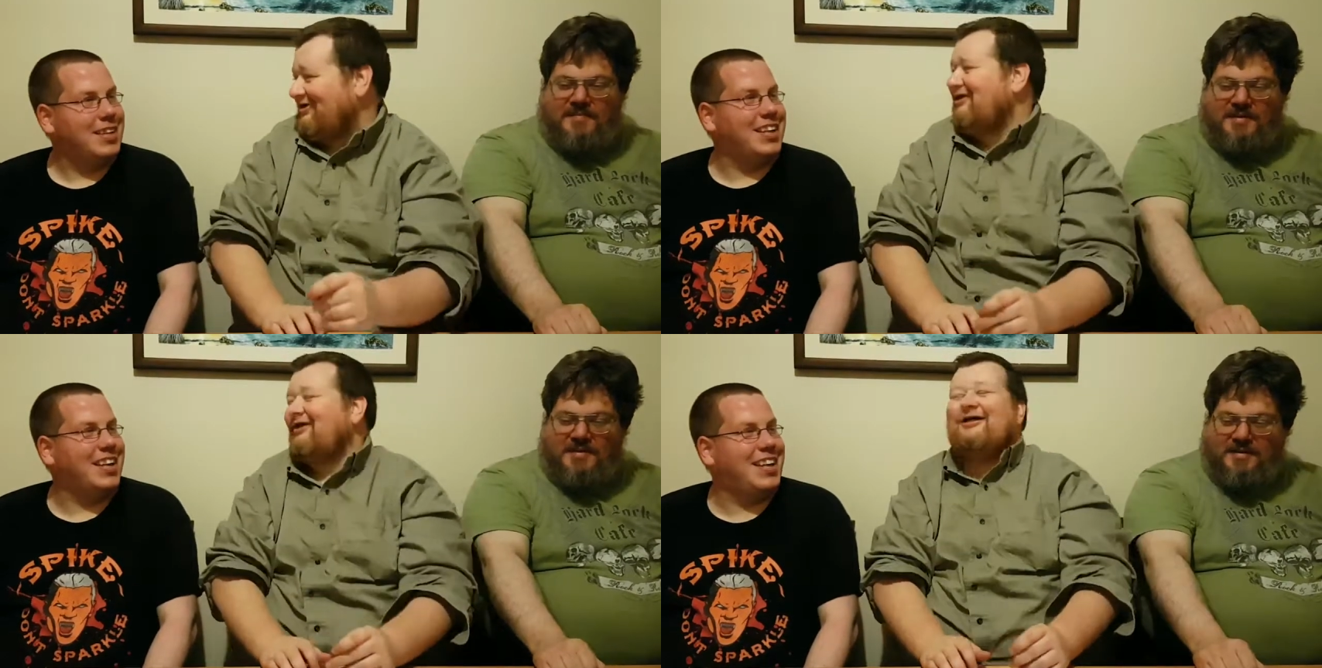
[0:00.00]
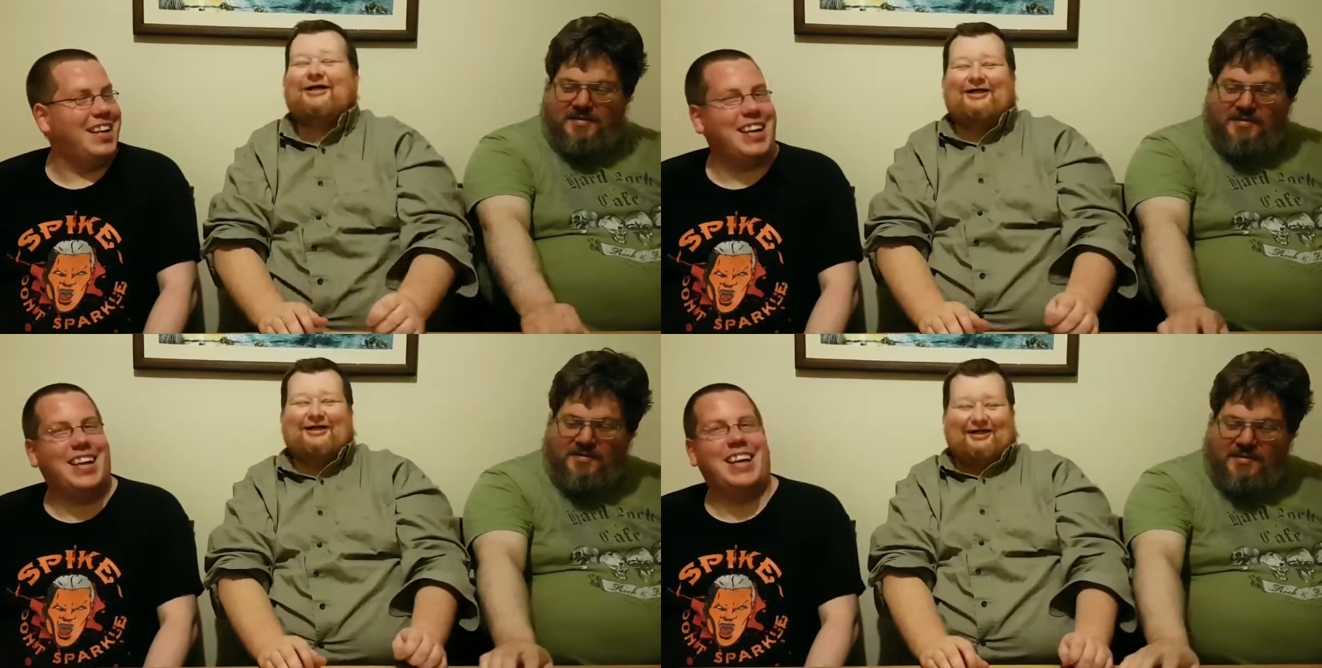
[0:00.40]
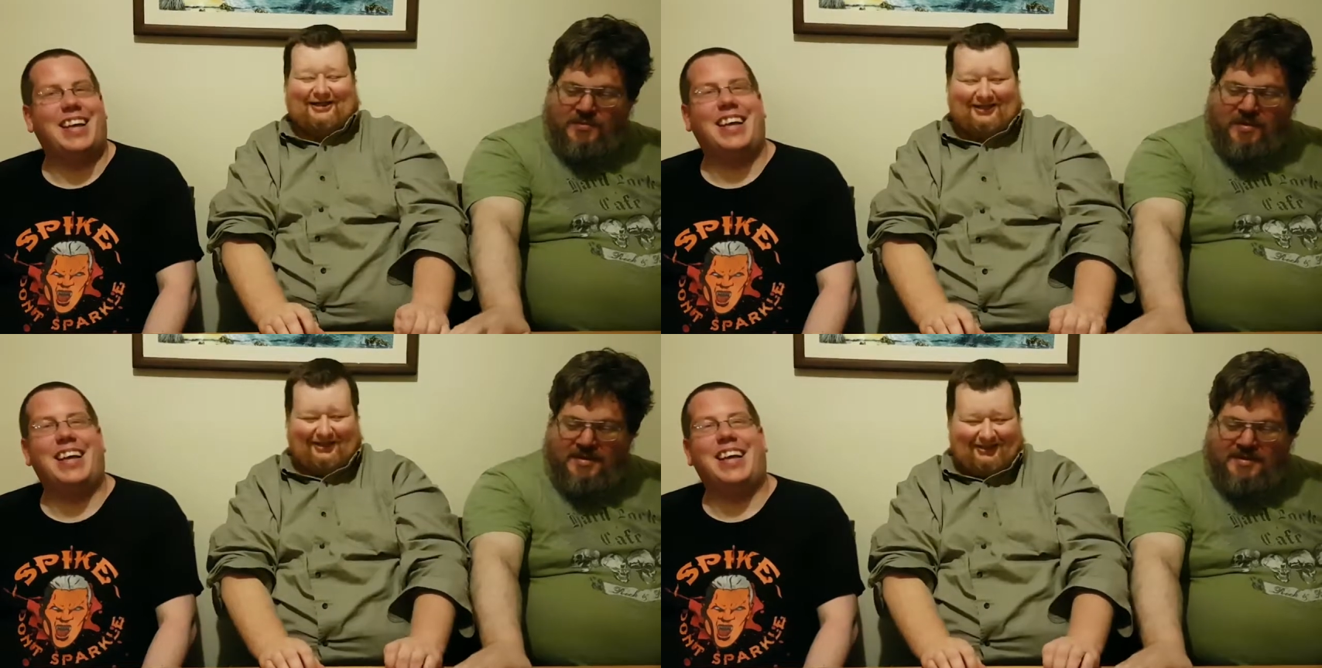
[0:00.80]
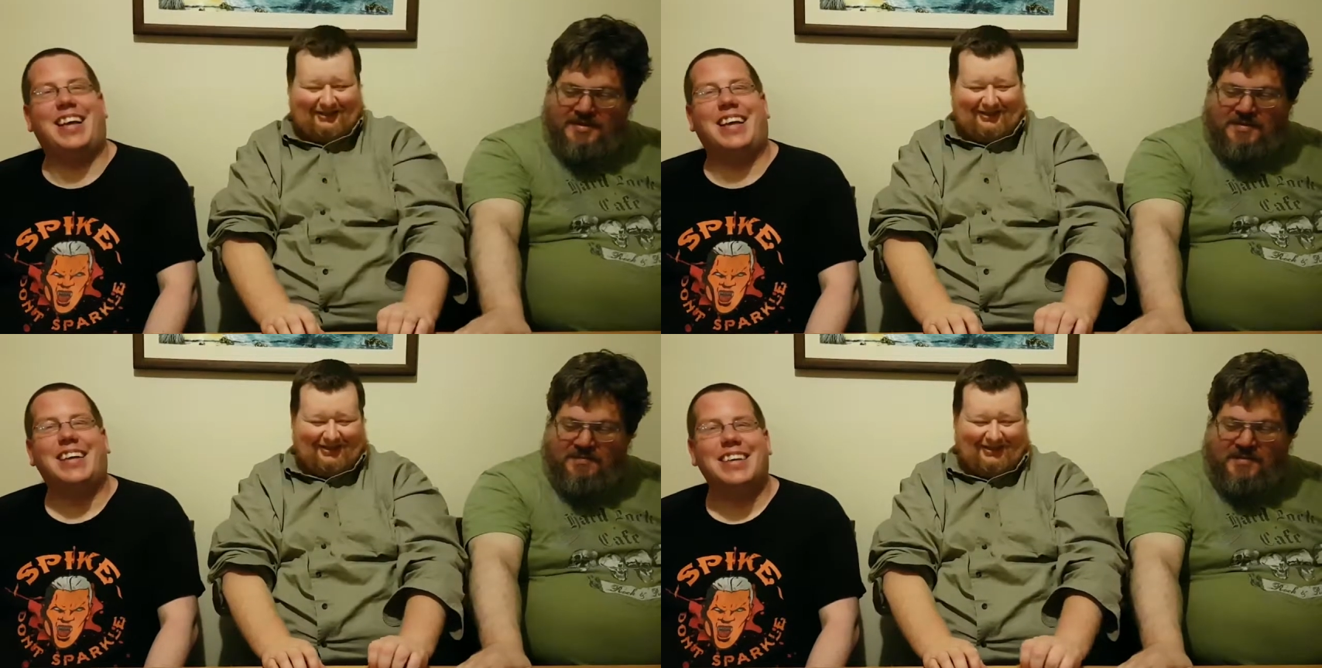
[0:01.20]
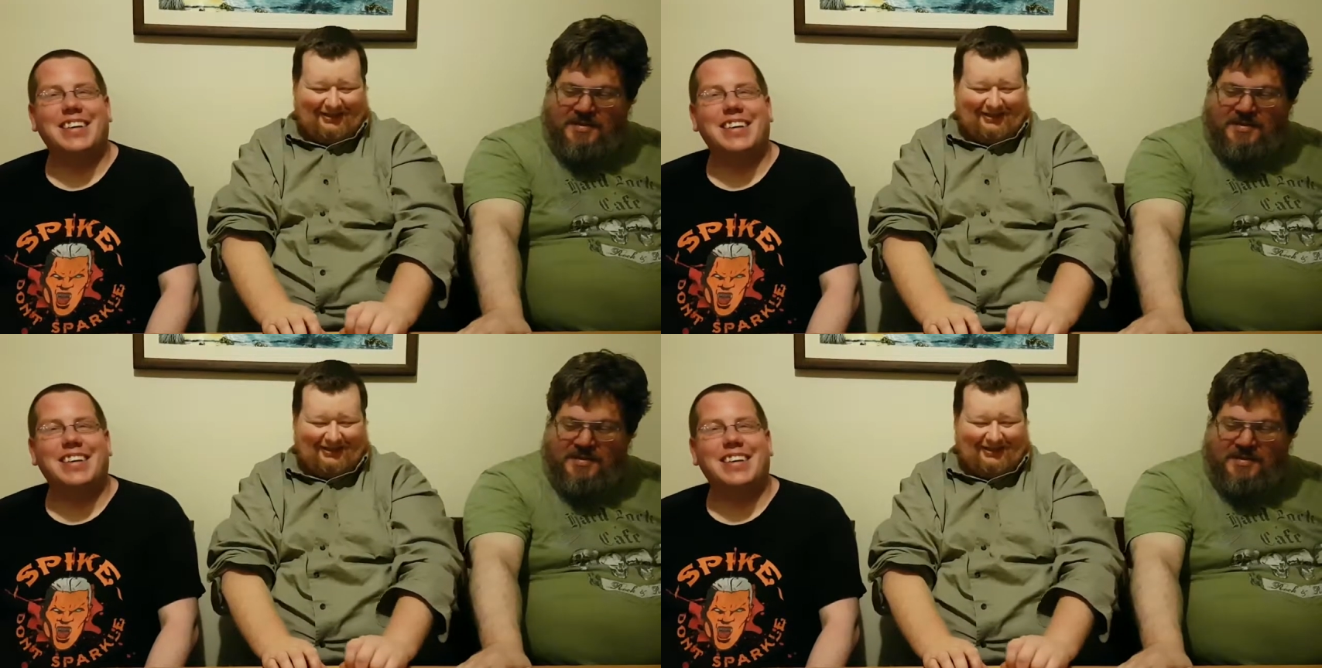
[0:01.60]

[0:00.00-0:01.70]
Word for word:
Speaker 1: That's why